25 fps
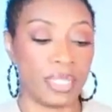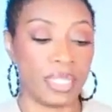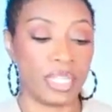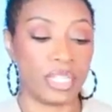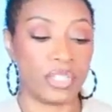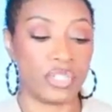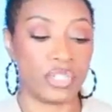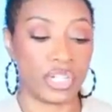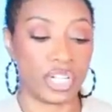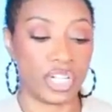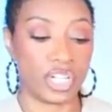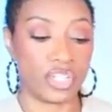
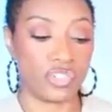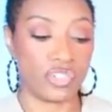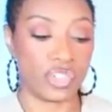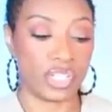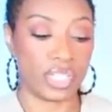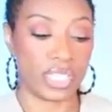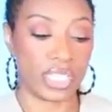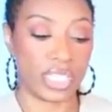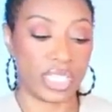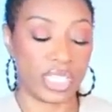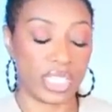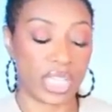These are
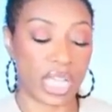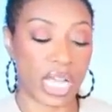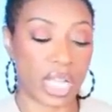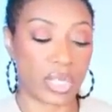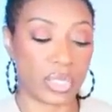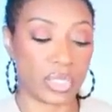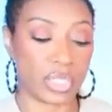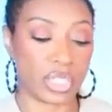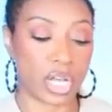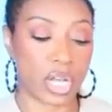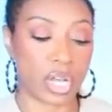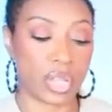
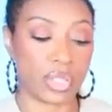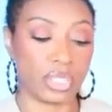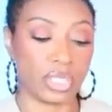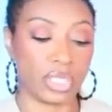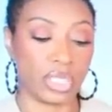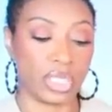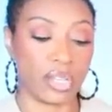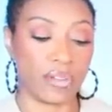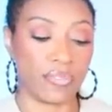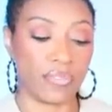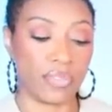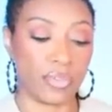$110, called the
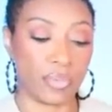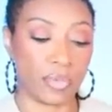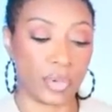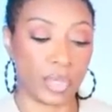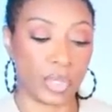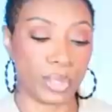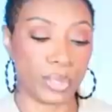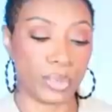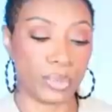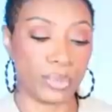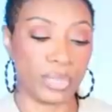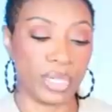Love
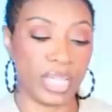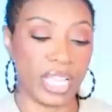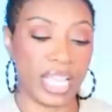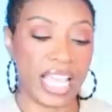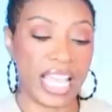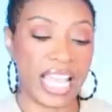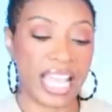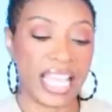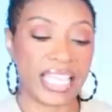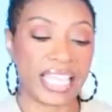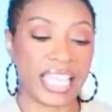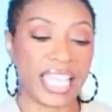Throne.
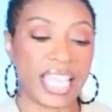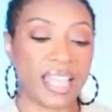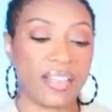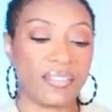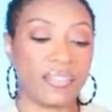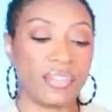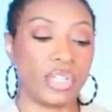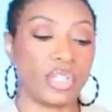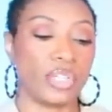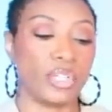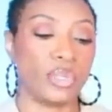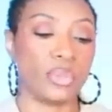They have
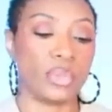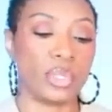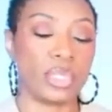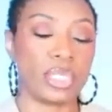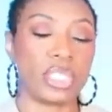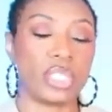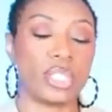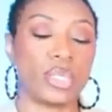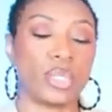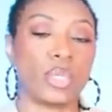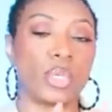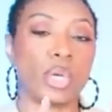the
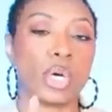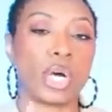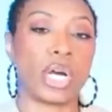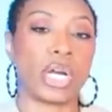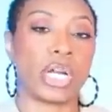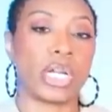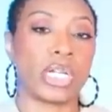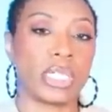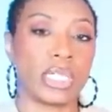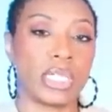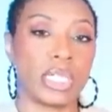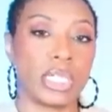cutest little
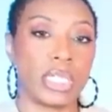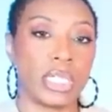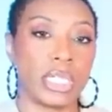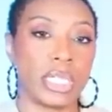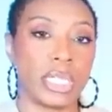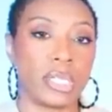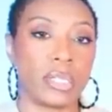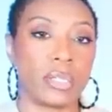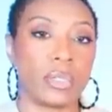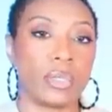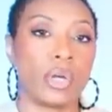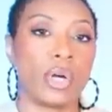heart
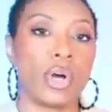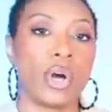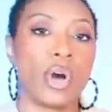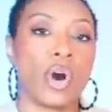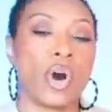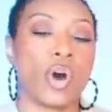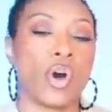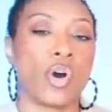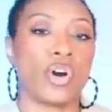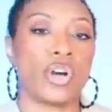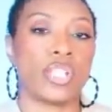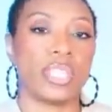detail
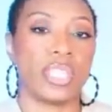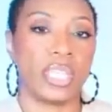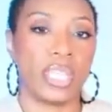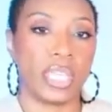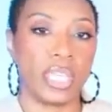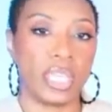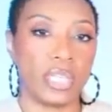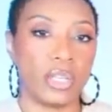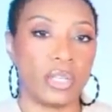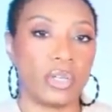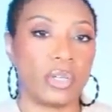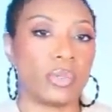on the
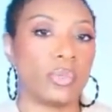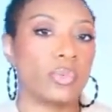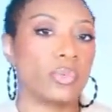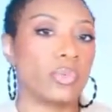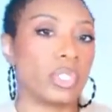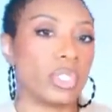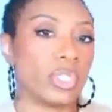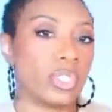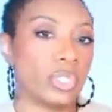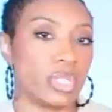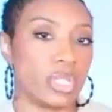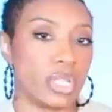heel,
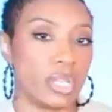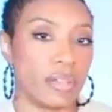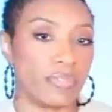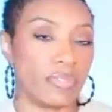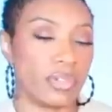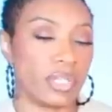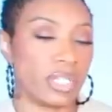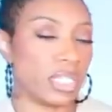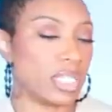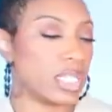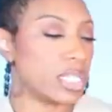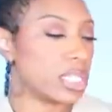which
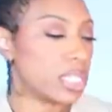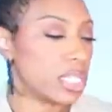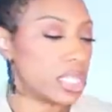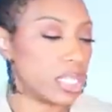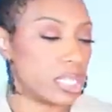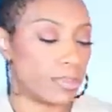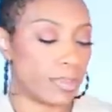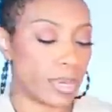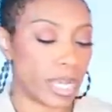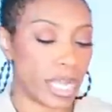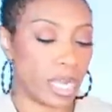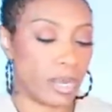definitely is
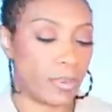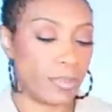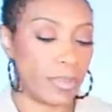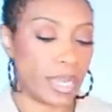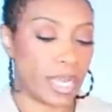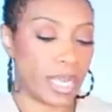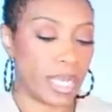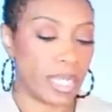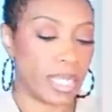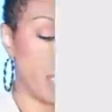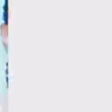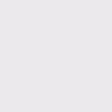inspired
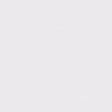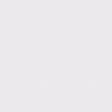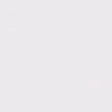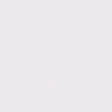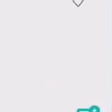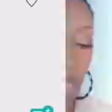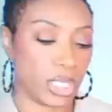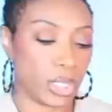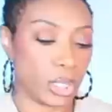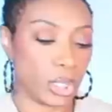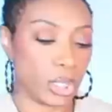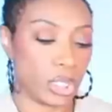by the
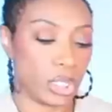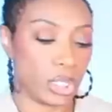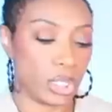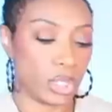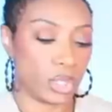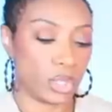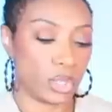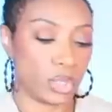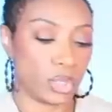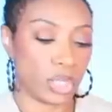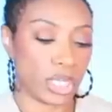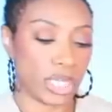designer
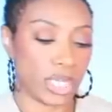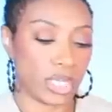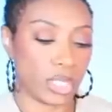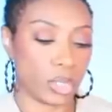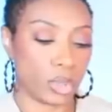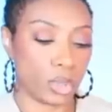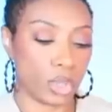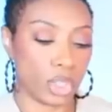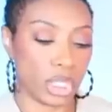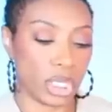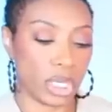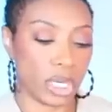looks, you know, like
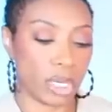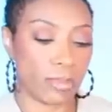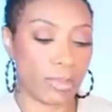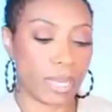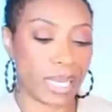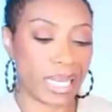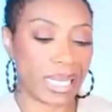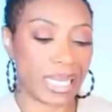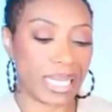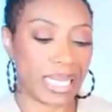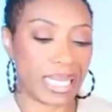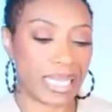Dolce &
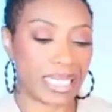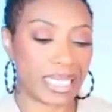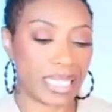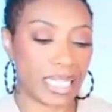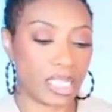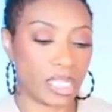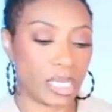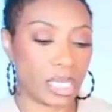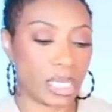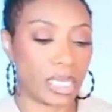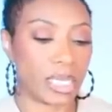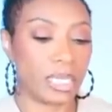Gabbana,
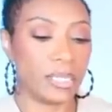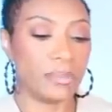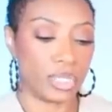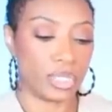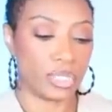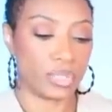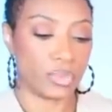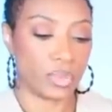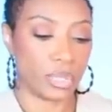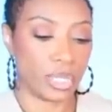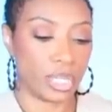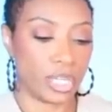etc.
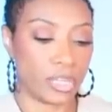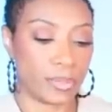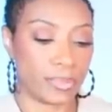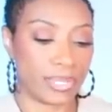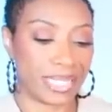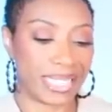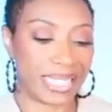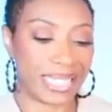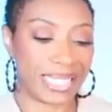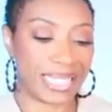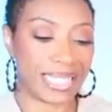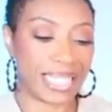This one comes
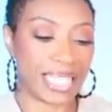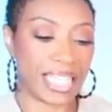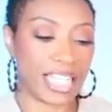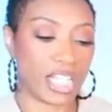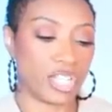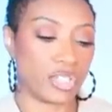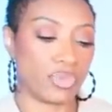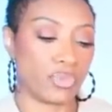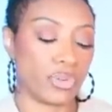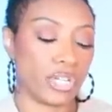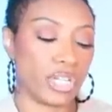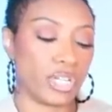in a
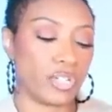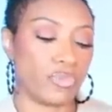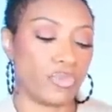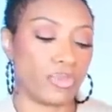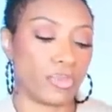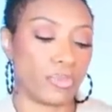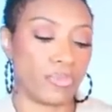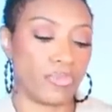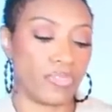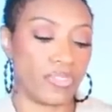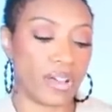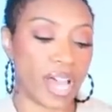size range
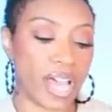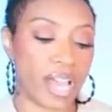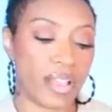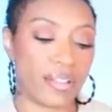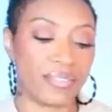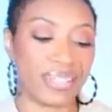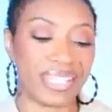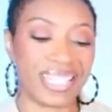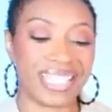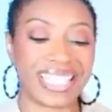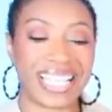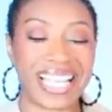from
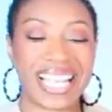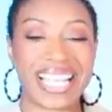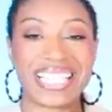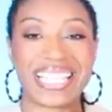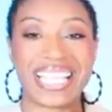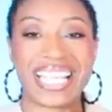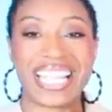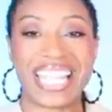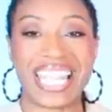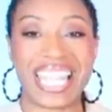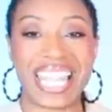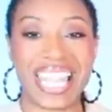5 to size
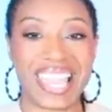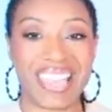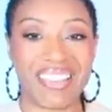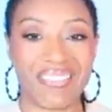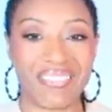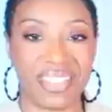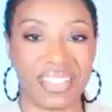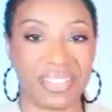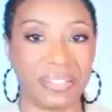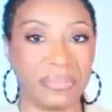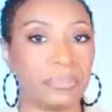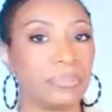
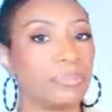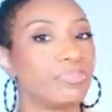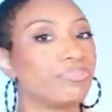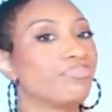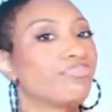11.